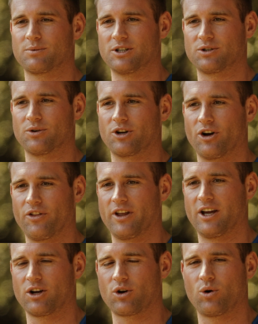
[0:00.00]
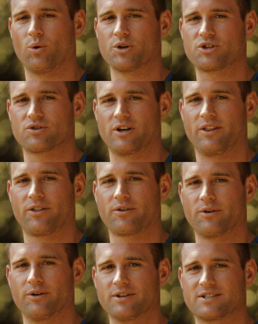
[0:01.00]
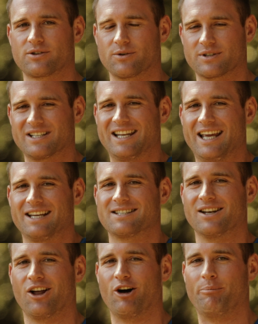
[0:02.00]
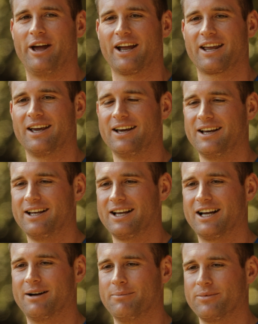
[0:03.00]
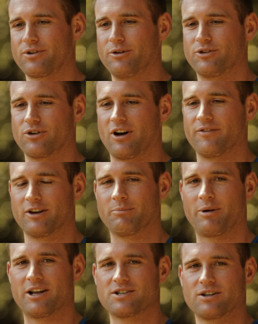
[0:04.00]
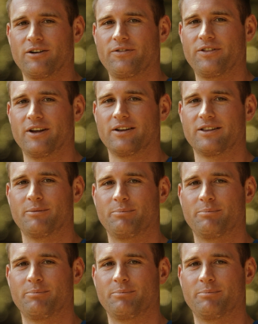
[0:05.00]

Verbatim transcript: where he sort of got that core strength through his through his legs and lower back um, through driving and punching off the, the